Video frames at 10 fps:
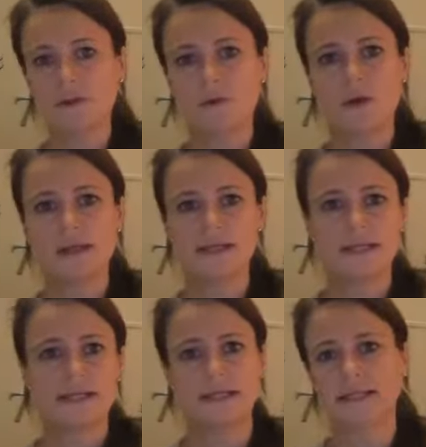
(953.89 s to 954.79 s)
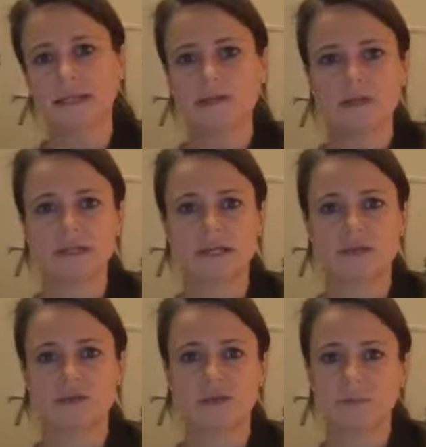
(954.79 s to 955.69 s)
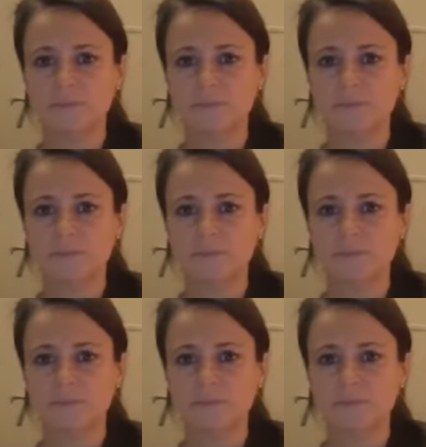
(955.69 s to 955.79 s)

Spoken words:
crises, etc., etc.